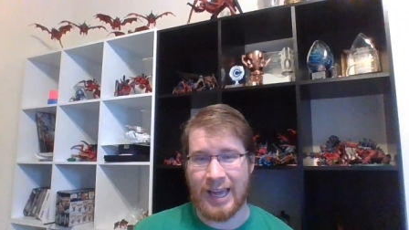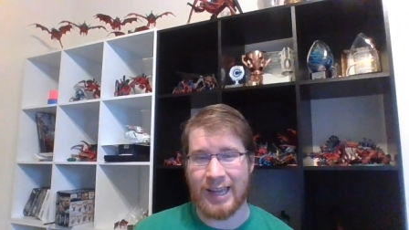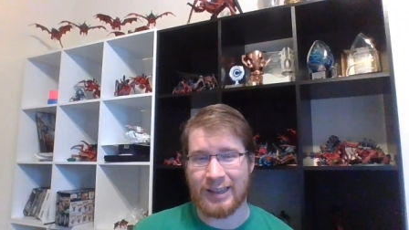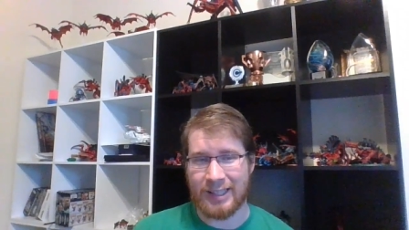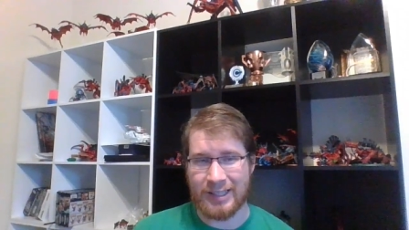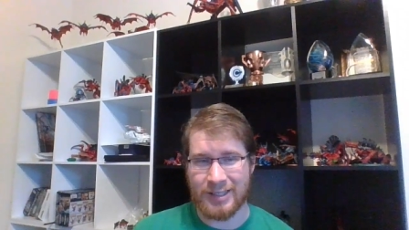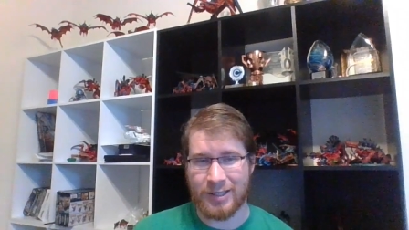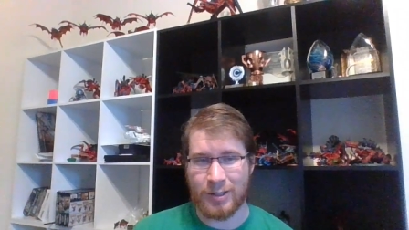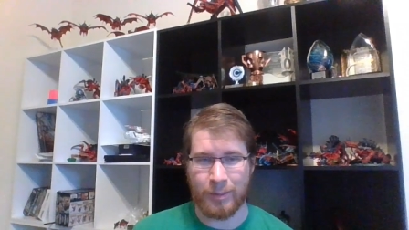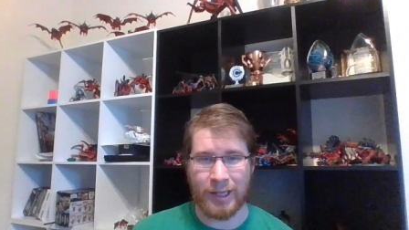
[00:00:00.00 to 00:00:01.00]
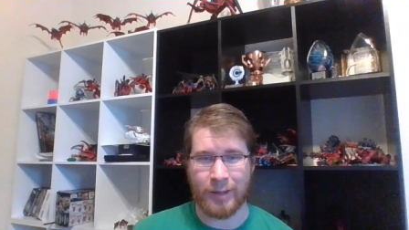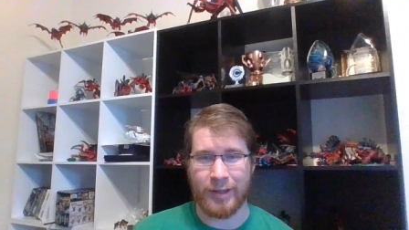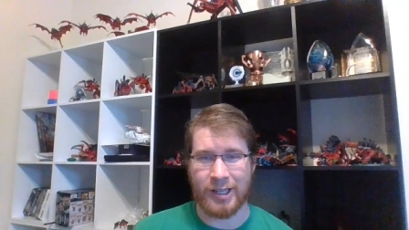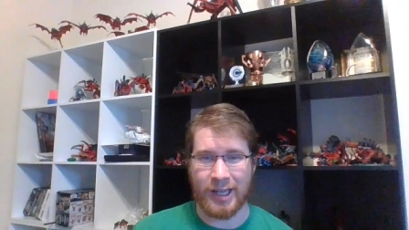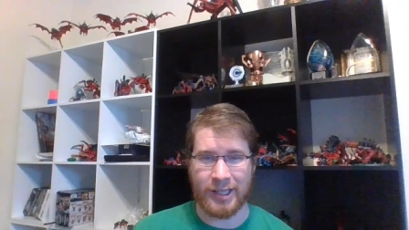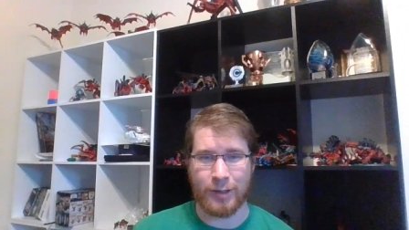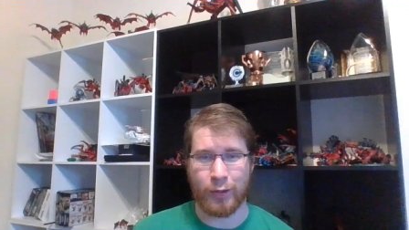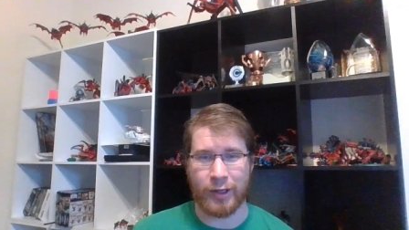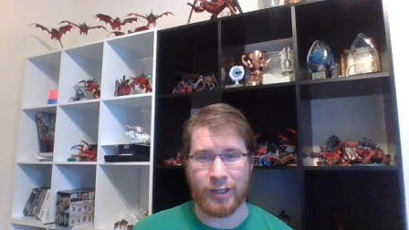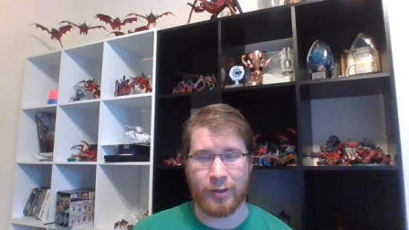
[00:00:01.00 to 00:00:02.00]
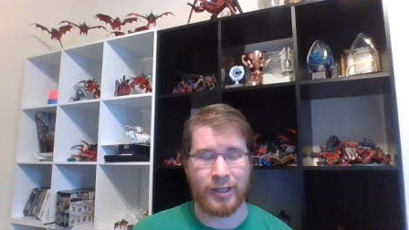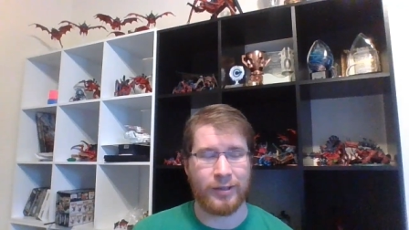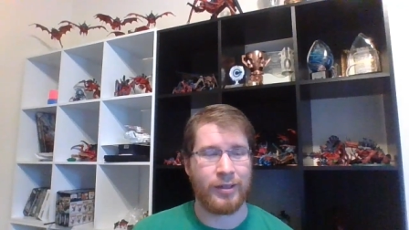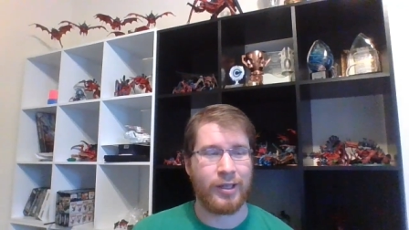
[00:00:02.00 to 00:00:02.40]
at least to pick up that 90 point unit.